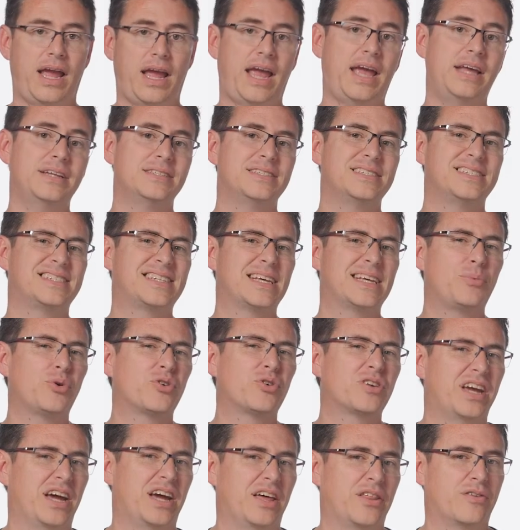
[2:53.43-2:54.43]
And
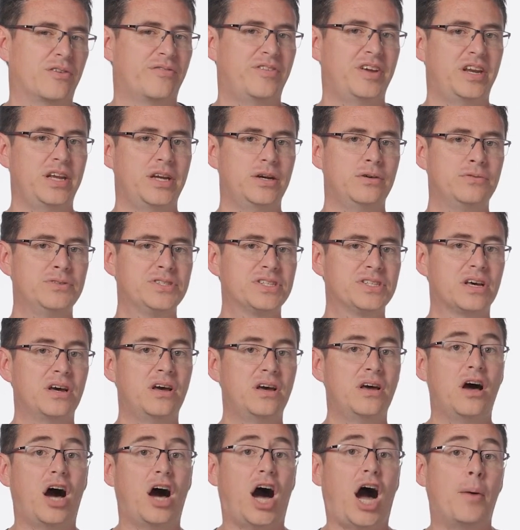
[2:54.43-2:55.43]
similar to other videos,
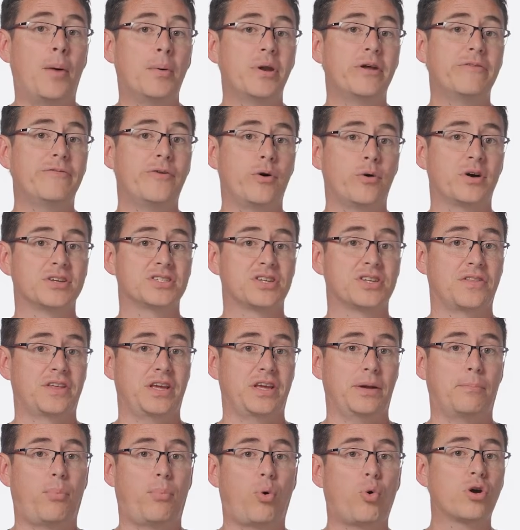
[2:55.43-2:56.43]
I'm going to focus on
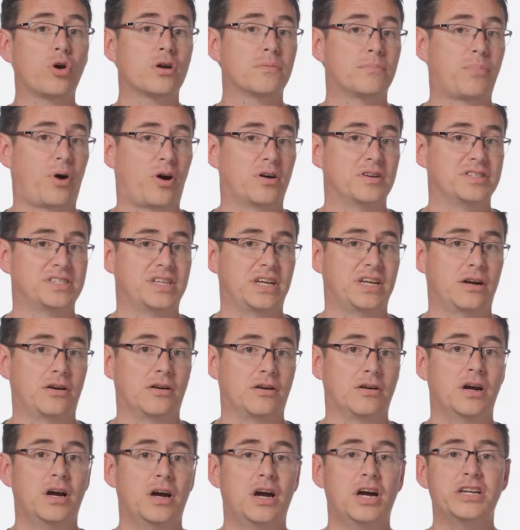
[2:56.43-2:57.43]
the important parts
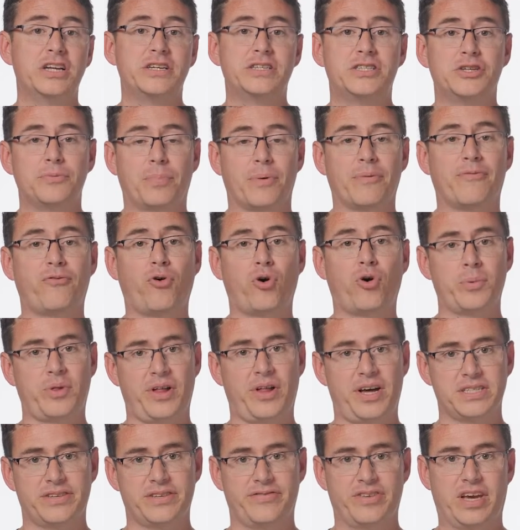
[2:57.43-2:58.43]
here to perform
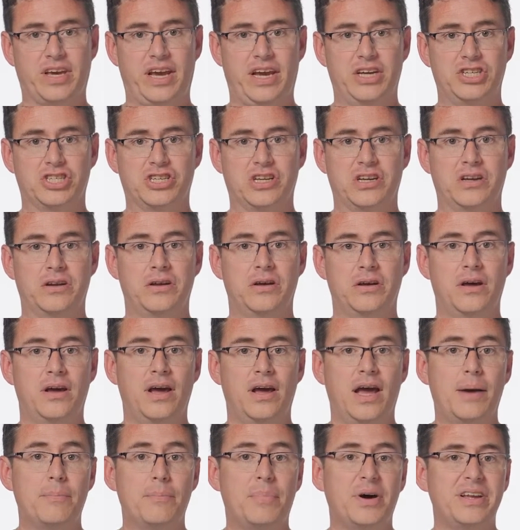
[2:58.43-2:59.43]
classification,
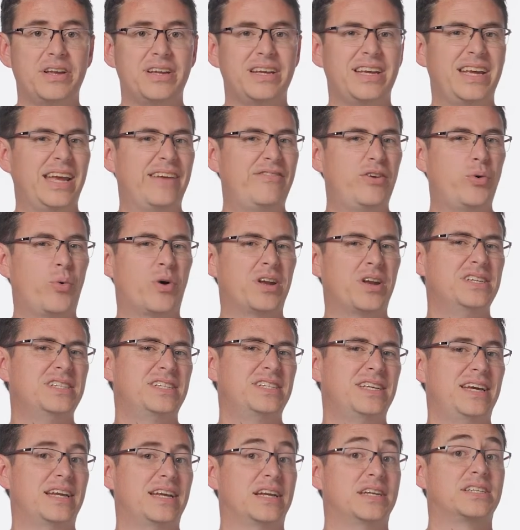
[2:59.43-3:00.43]
but if you want to
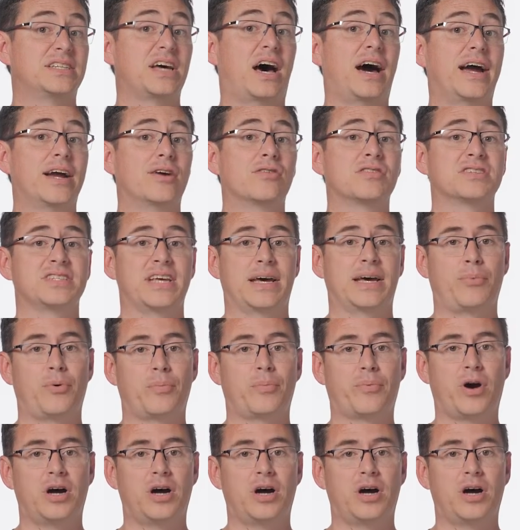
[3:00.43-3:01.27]
see an entire example